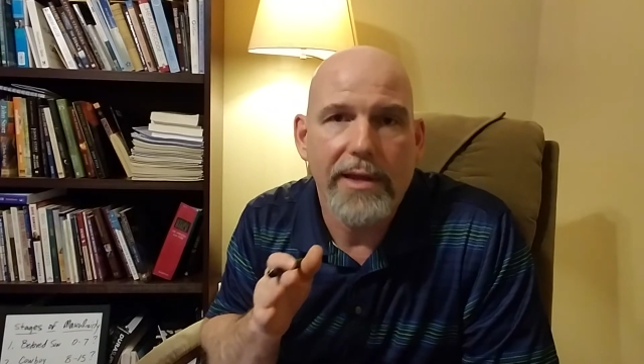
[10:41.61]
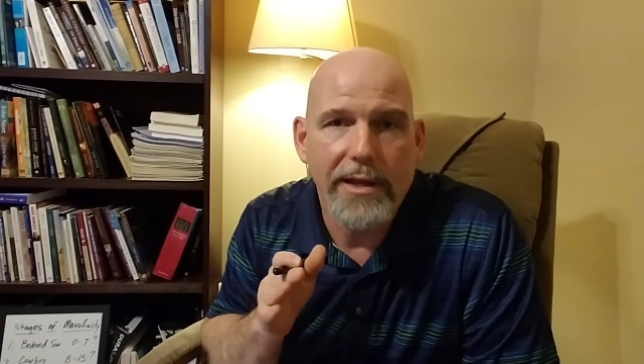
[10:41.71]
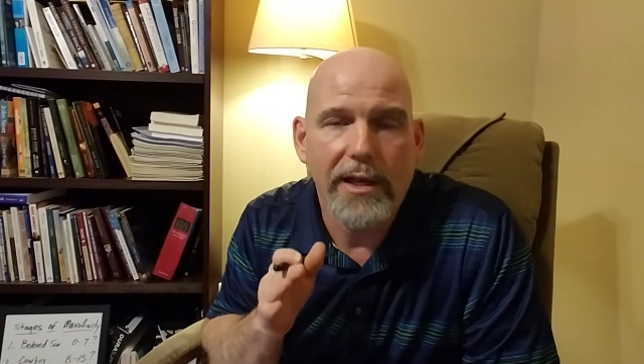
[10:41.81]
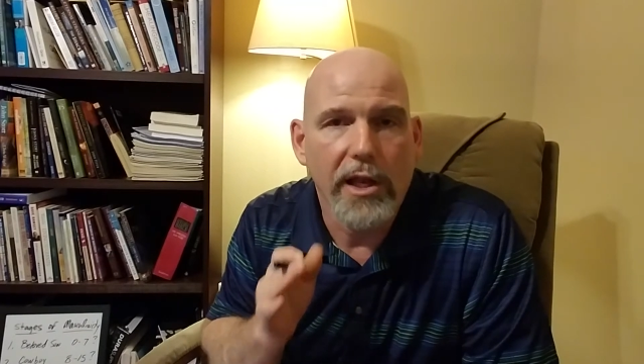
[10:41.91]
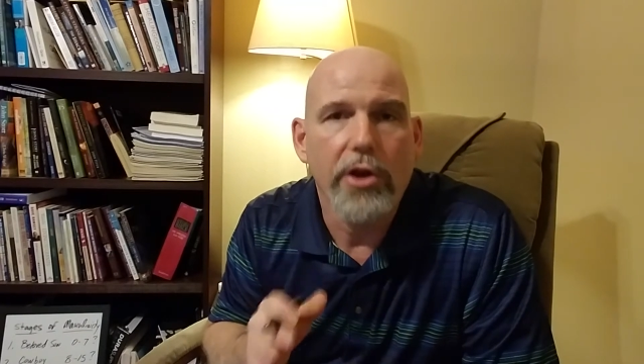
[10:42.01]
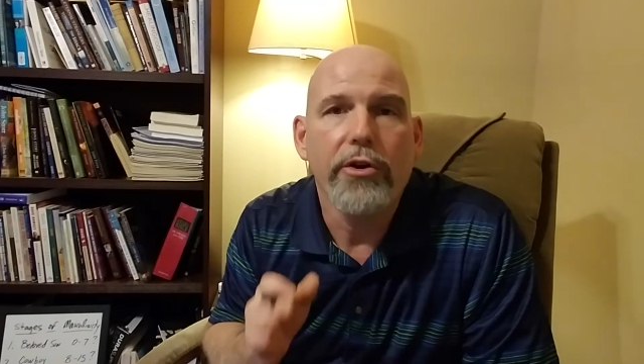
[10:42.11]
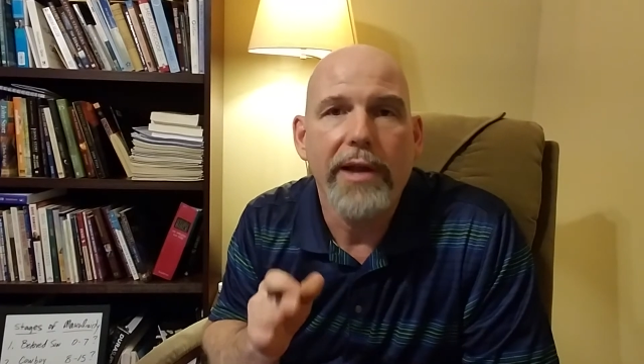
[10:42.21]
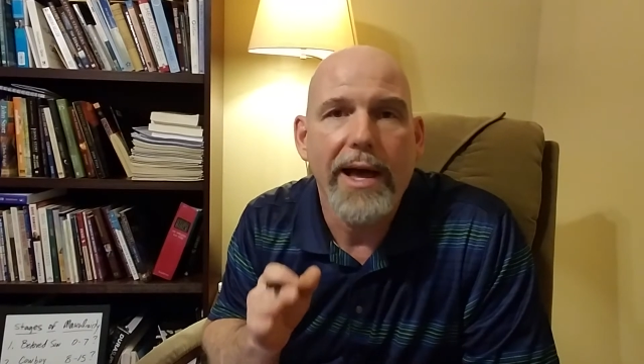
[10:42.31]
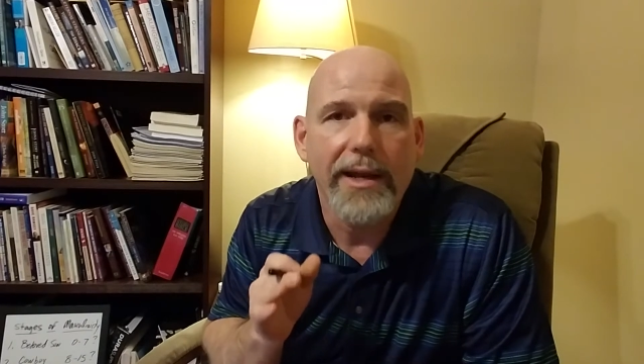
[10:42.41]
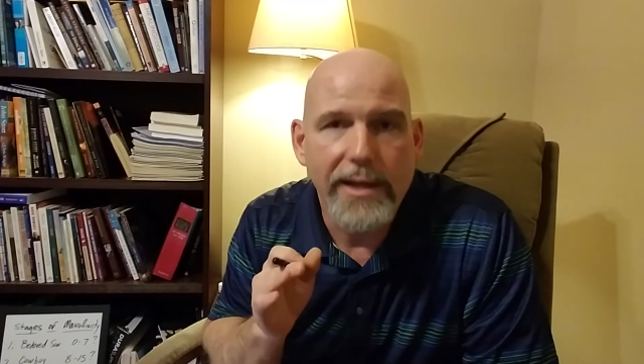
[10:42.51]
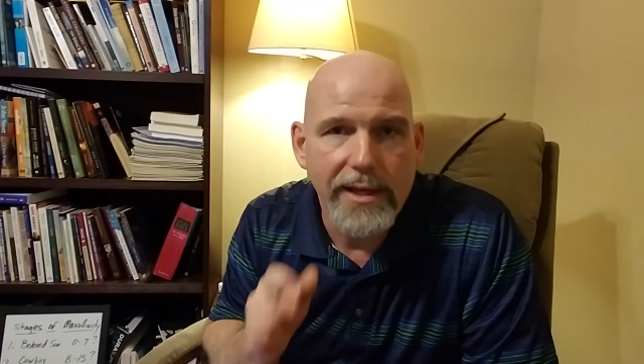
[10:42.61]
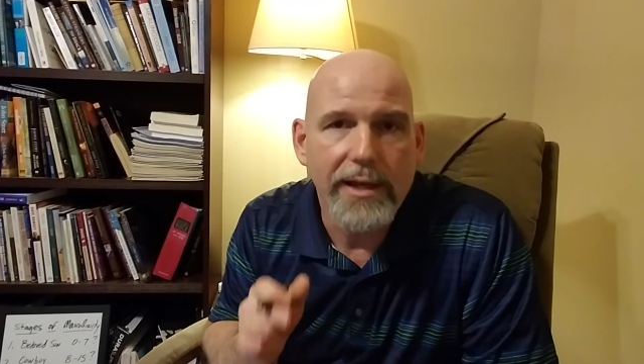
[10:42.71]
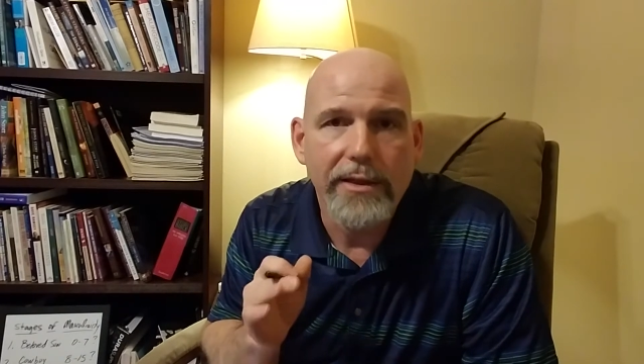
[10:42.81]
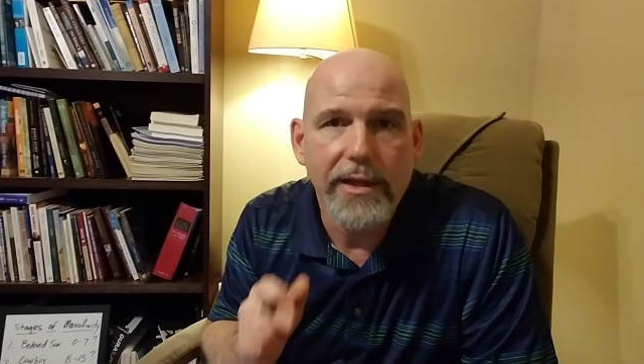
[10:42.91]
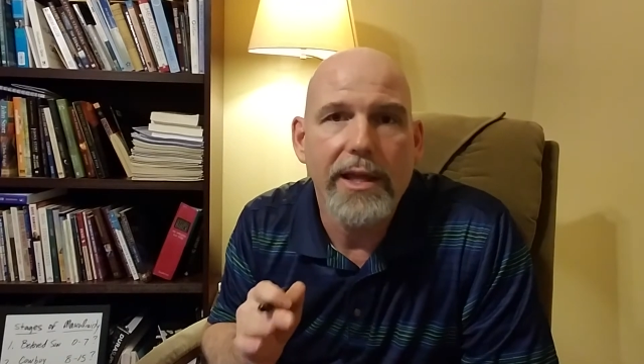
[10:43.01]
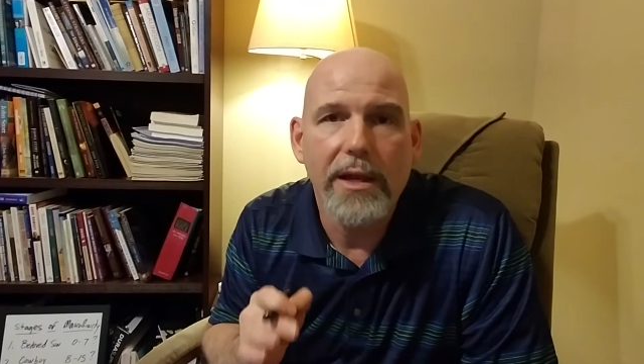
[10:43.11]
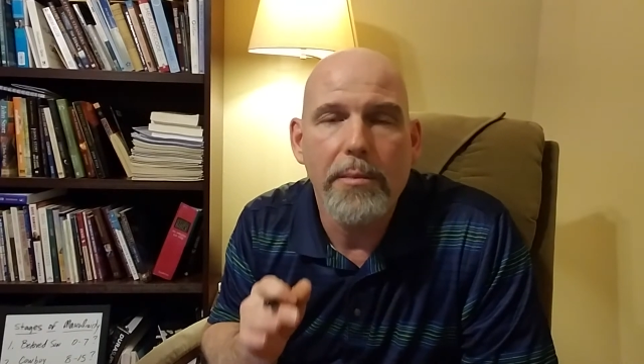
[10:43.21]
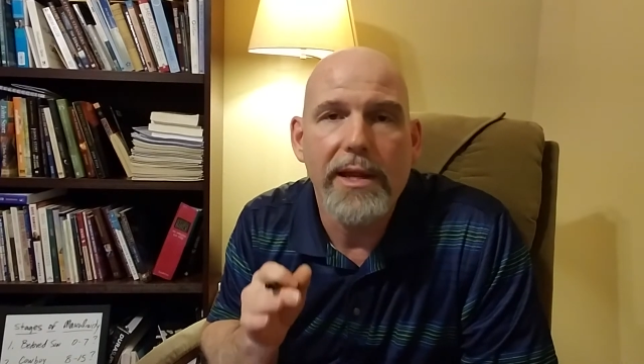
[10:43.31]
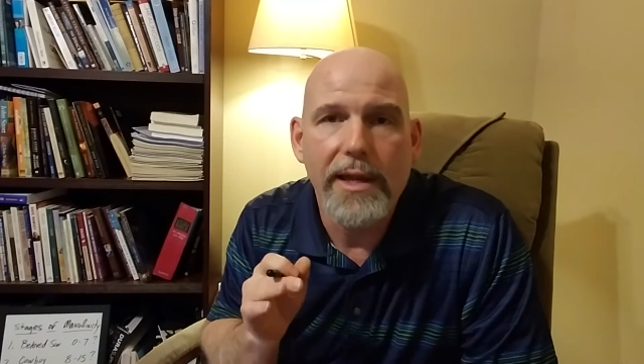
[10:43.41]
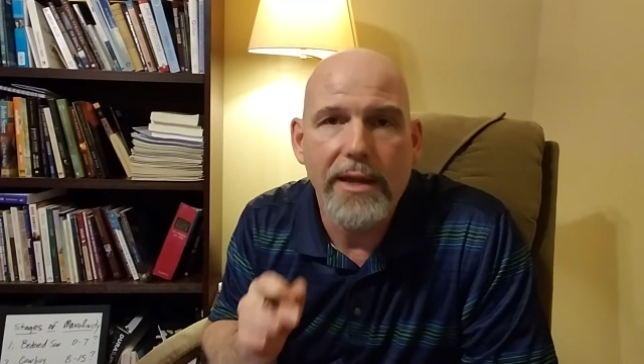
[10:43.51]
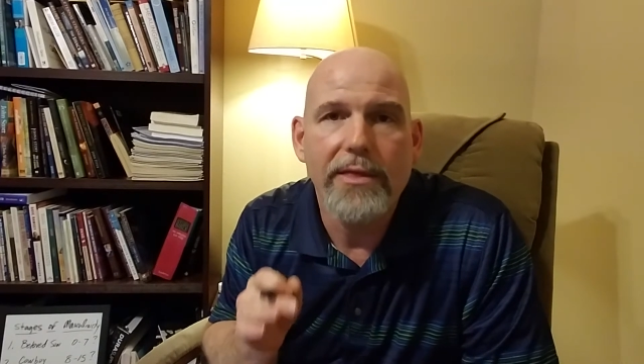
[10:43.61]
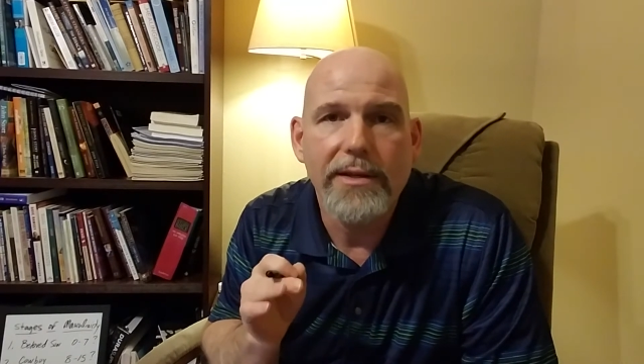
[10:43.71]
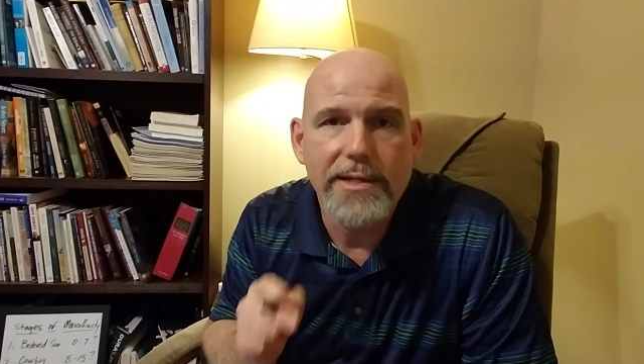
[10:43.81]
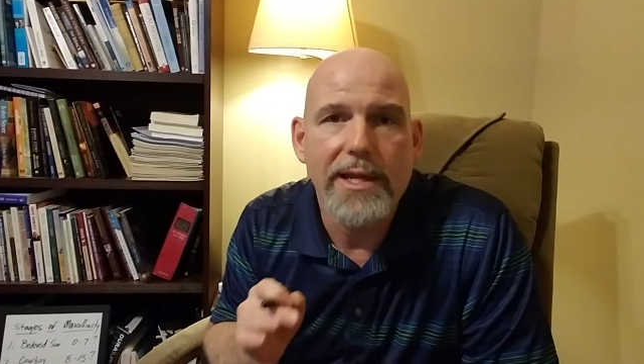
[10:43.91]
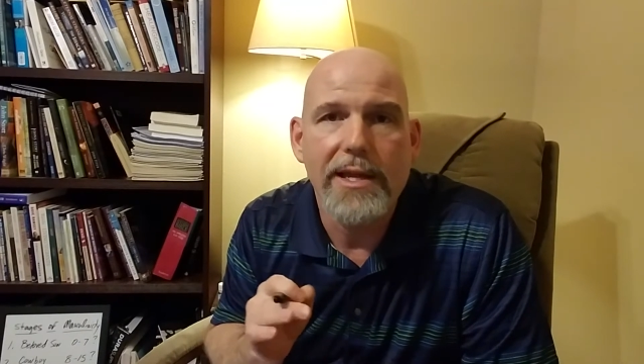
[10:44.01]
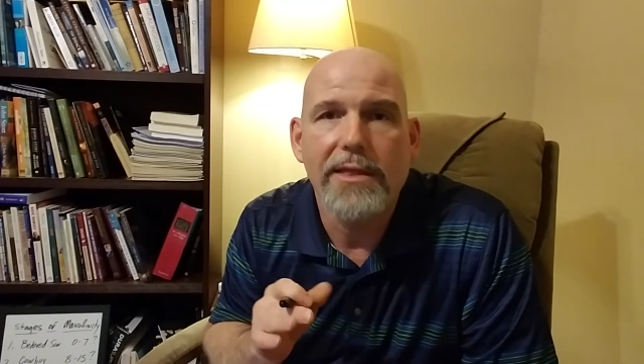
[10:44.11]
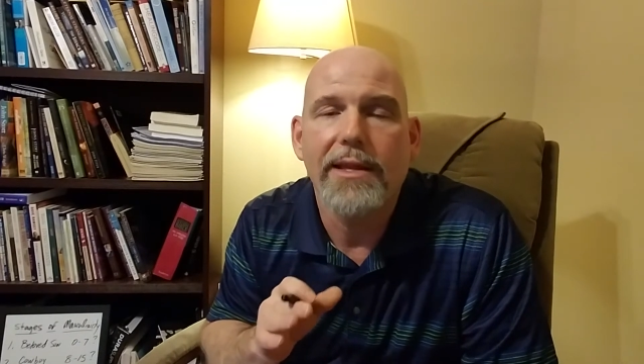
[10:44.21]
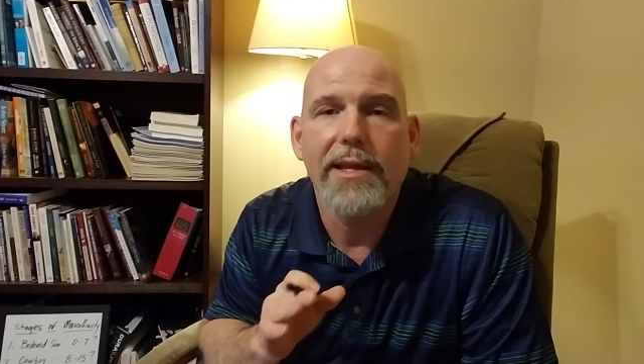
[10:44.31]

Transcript: Learn how to kick the enemy in the teeth,